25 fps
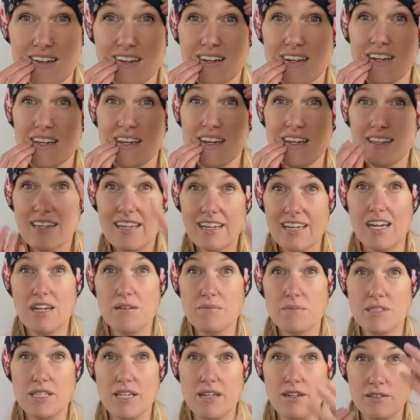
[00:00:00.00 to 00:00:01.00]
and then
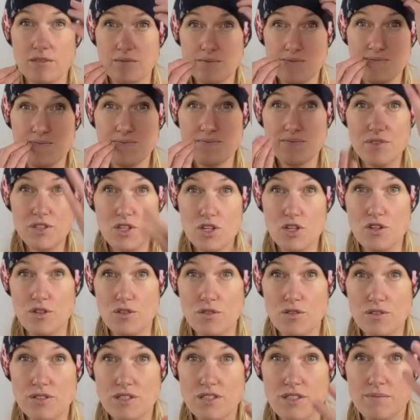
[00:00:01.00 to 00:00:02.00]
comes out.
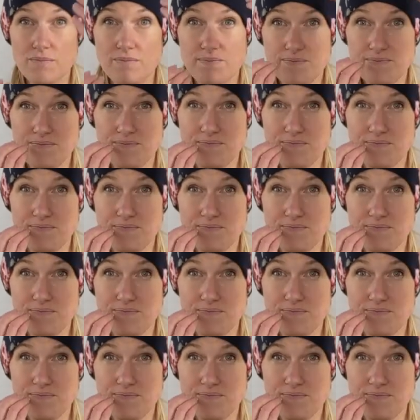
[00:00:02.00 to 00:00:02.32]
News.